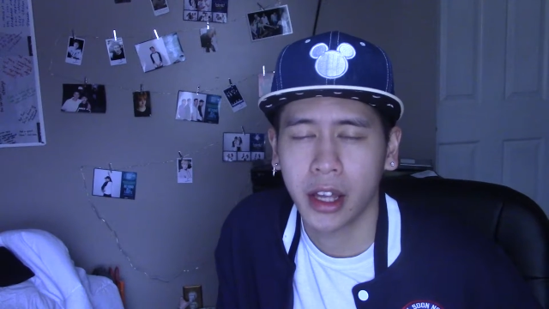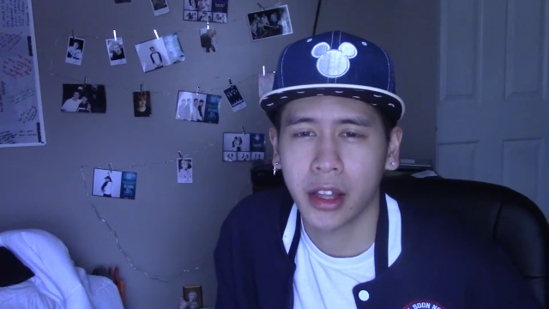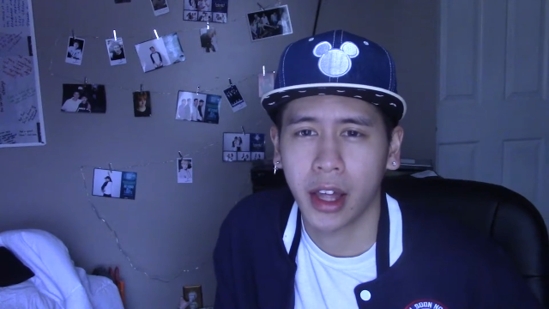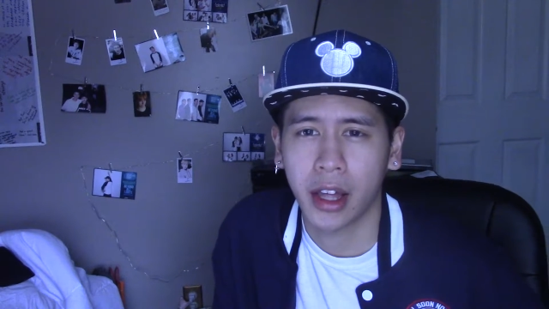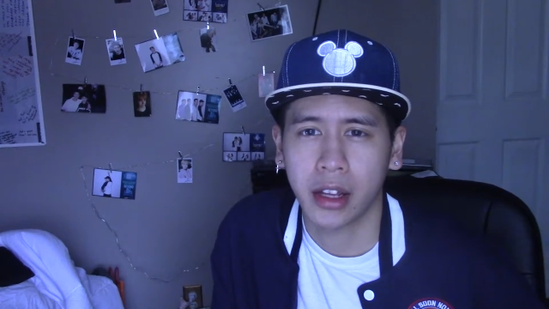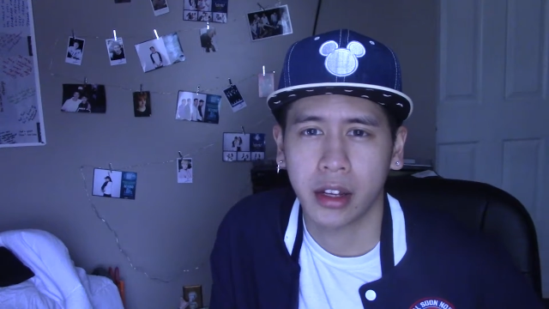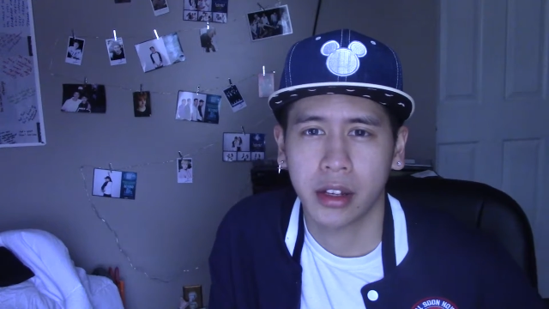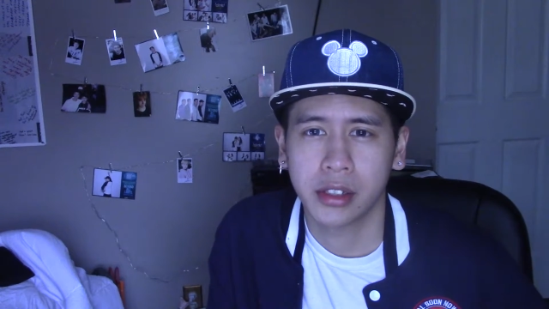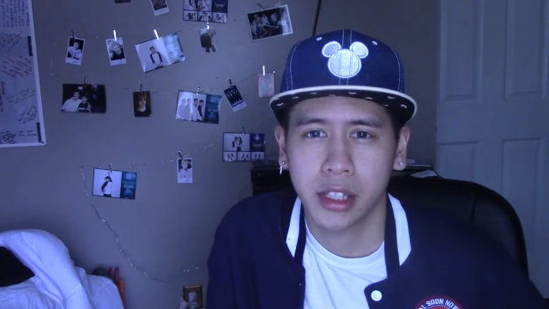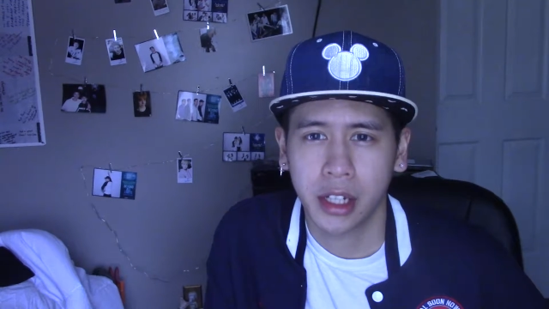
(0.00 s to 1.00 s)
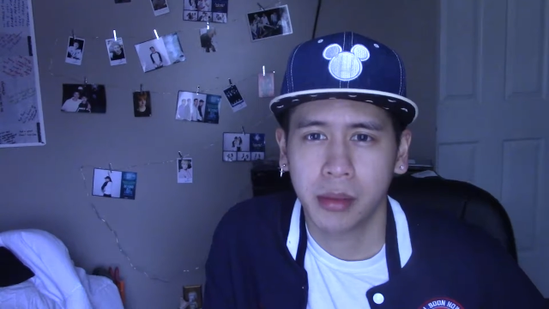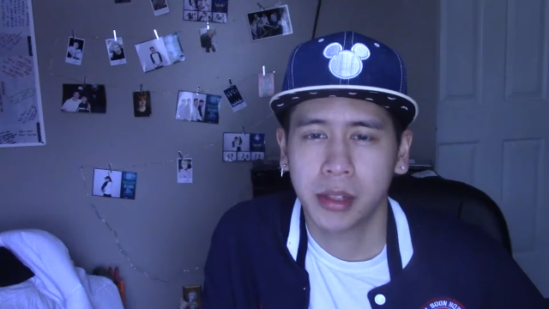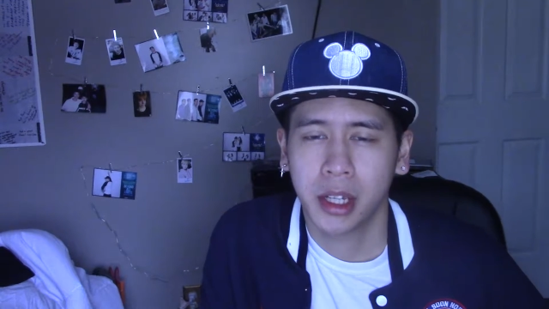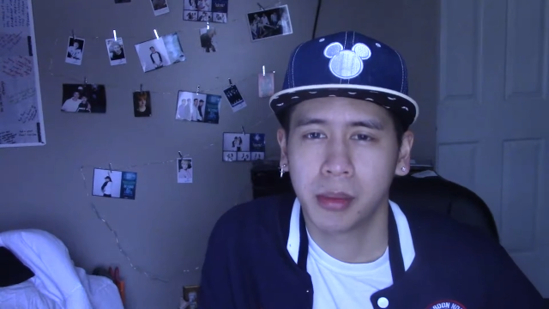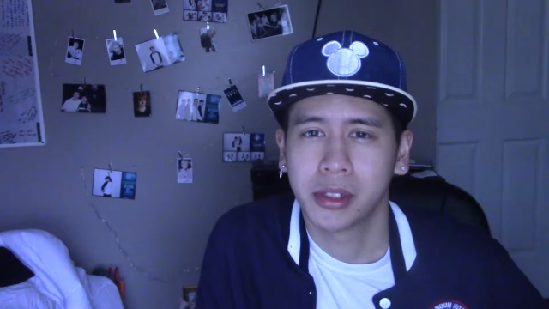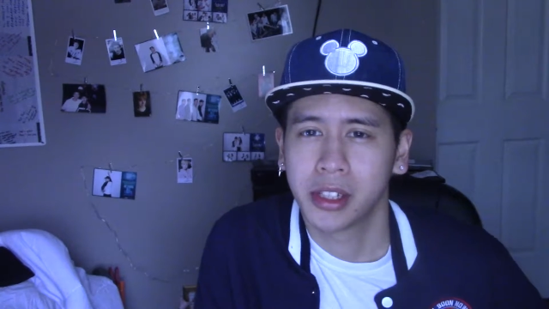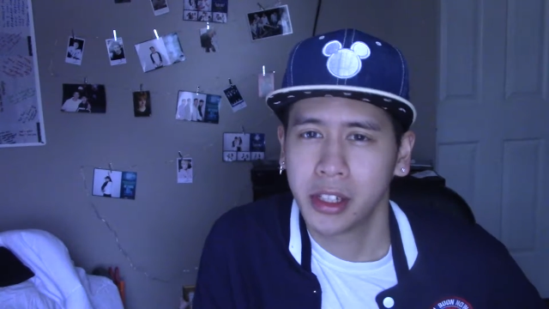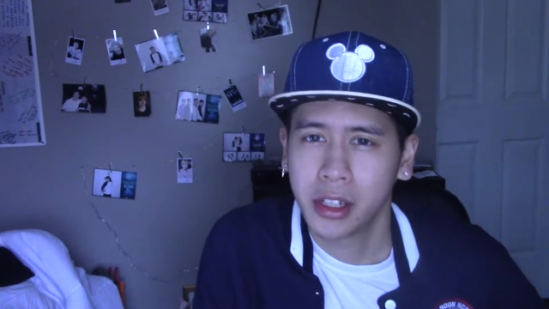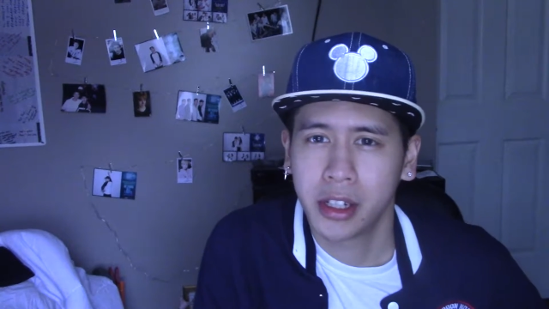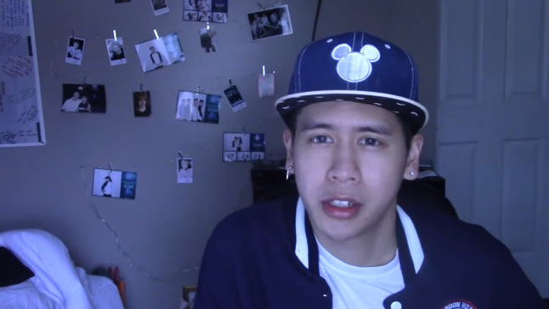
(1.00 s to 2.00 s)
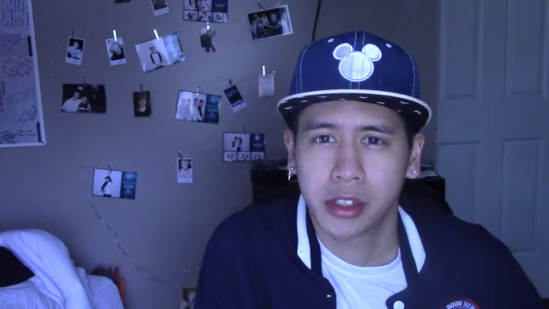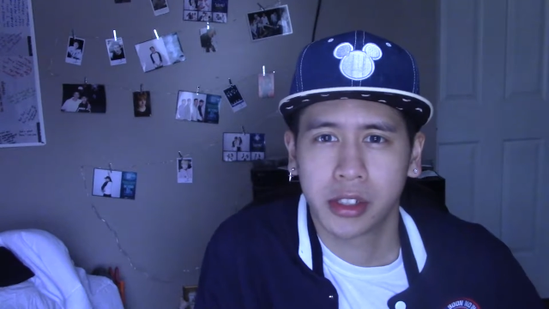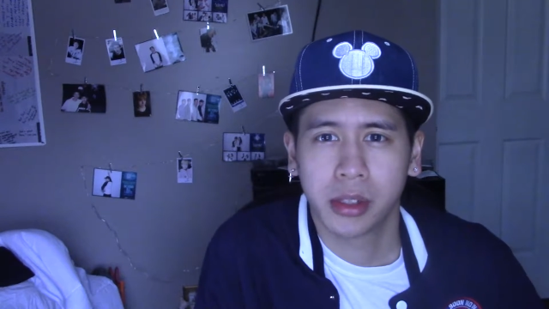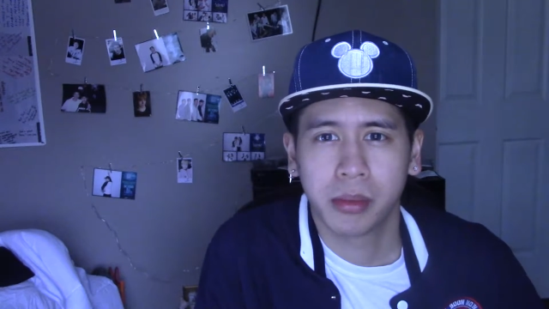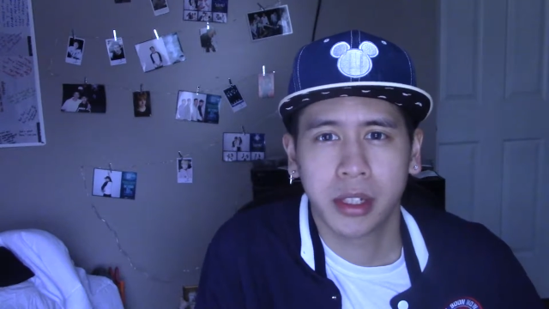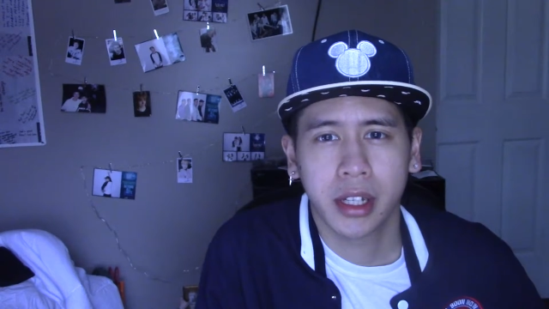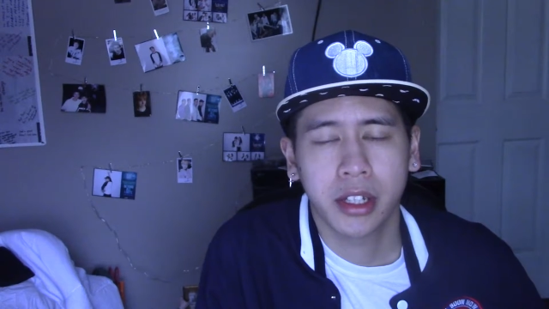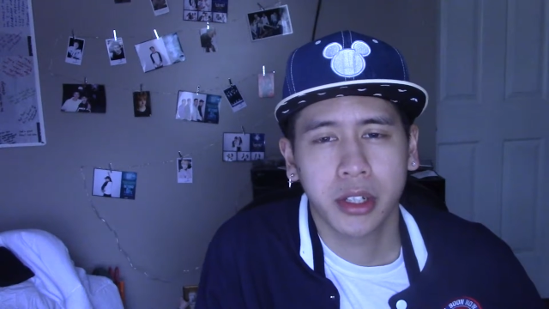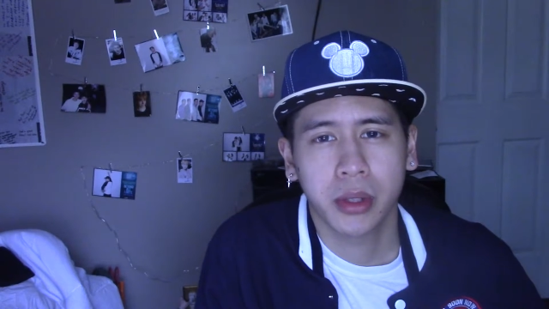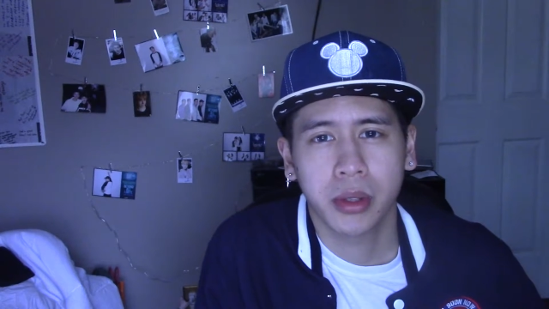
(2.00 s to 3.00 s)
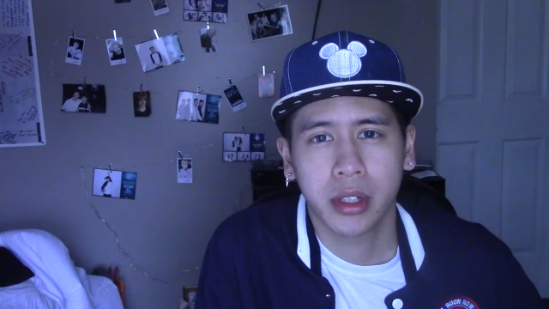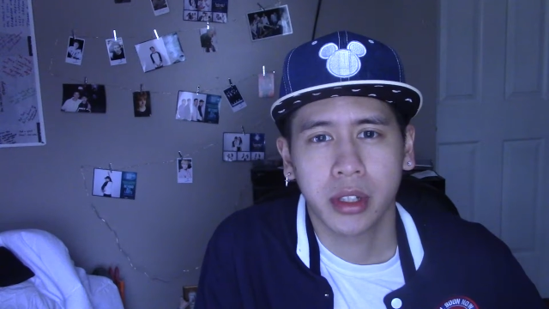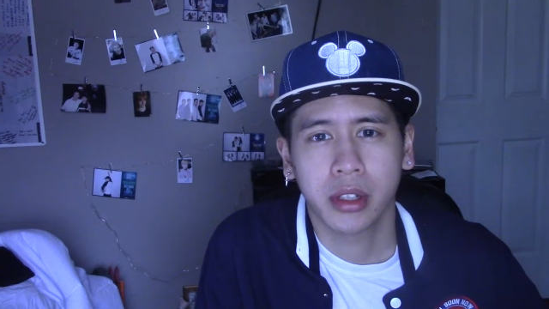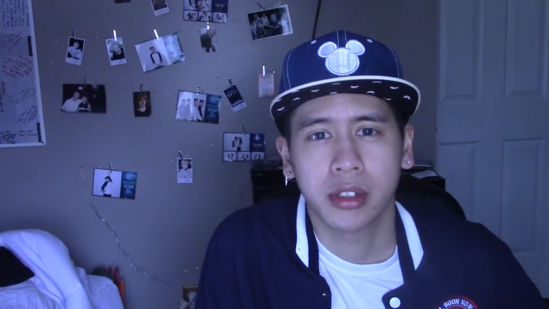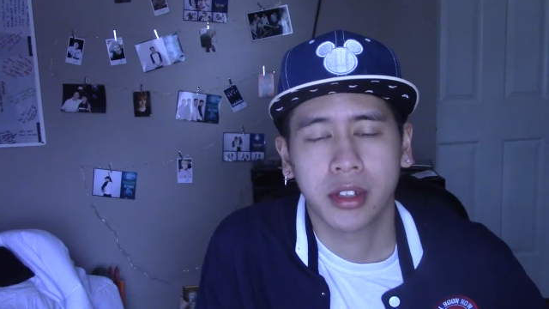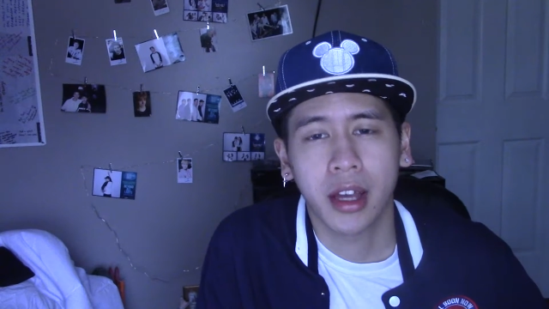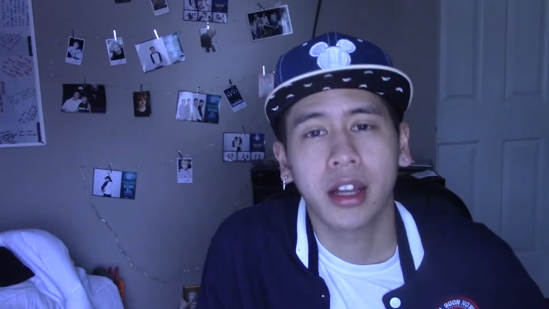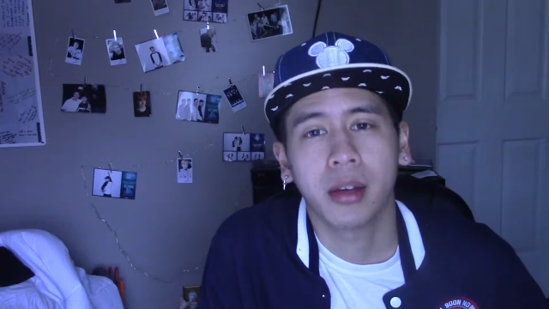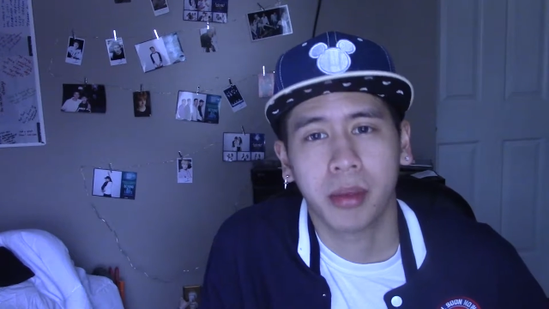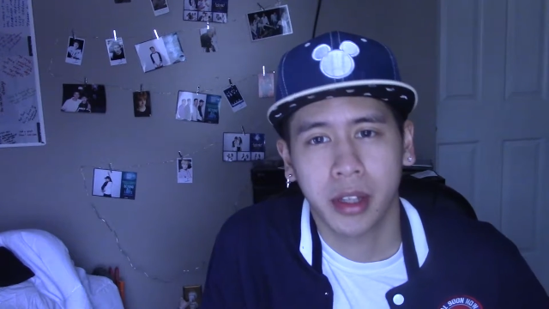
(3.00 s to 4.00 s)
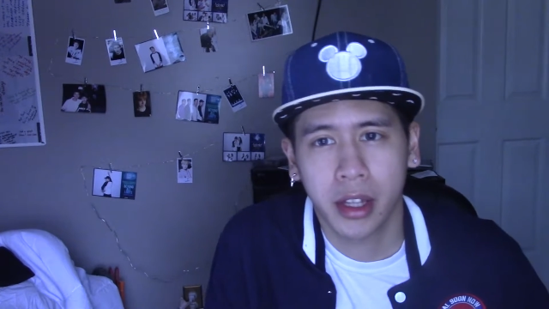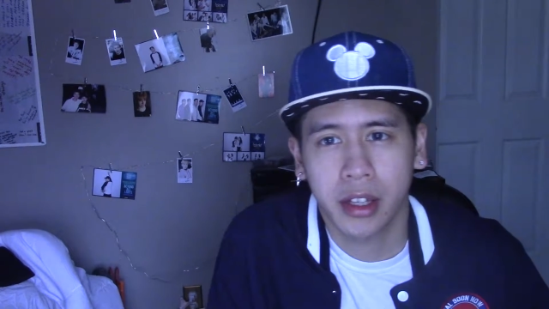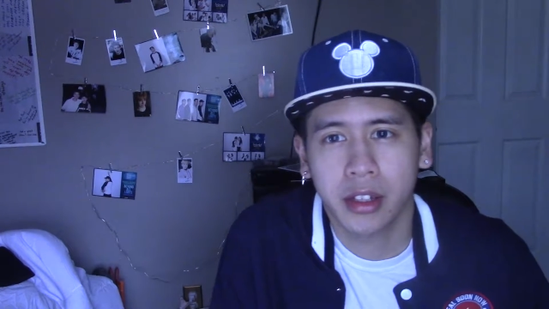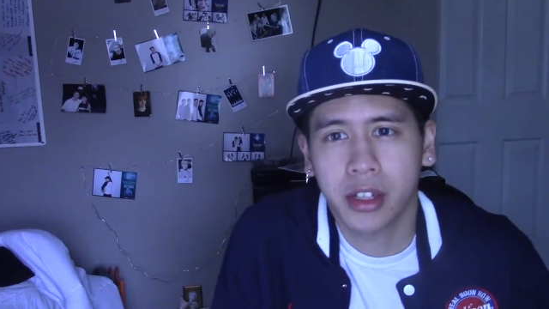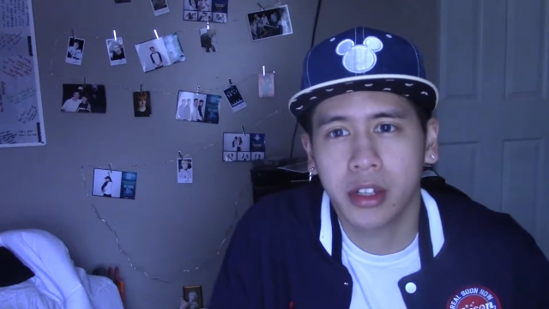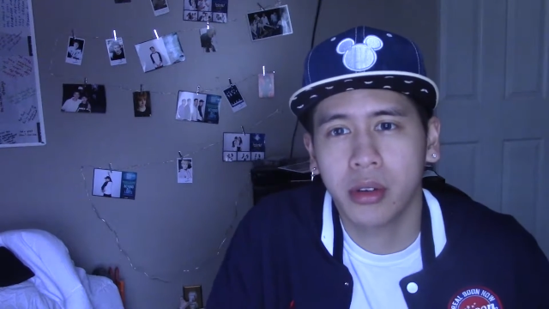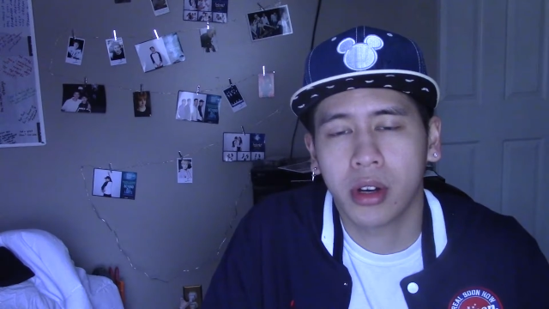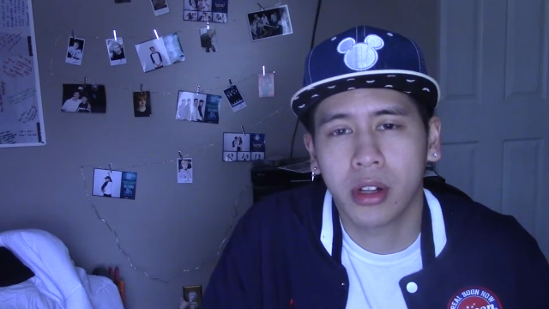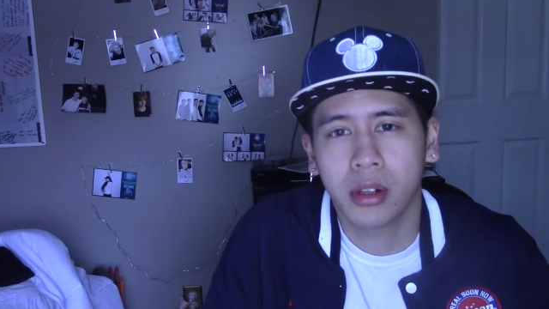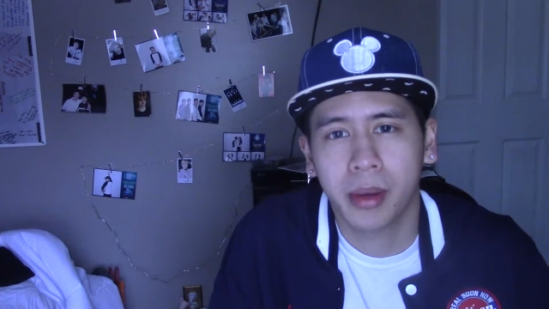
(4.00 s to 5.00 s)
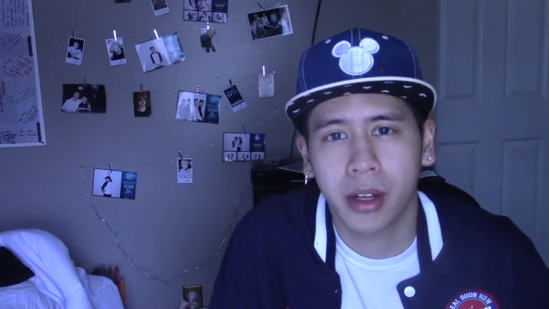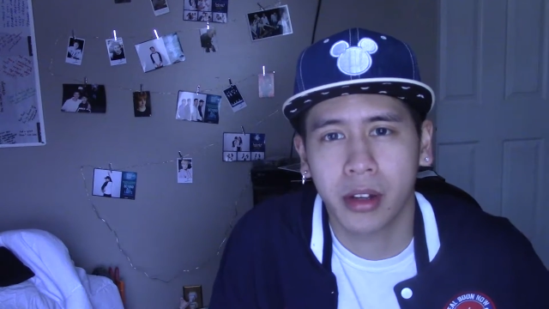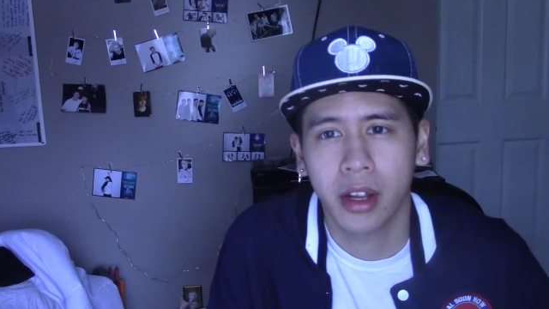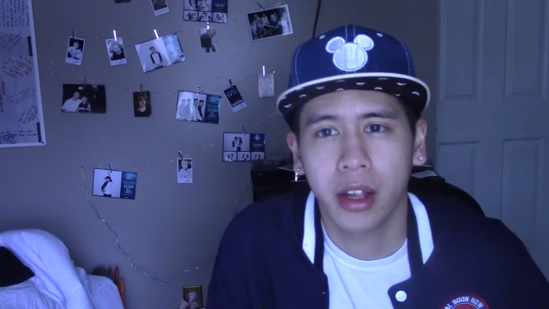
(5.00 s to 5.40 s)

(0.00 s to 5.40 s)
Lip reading: that set up tables in the dealer's room to get you to sign up, and they tell you all about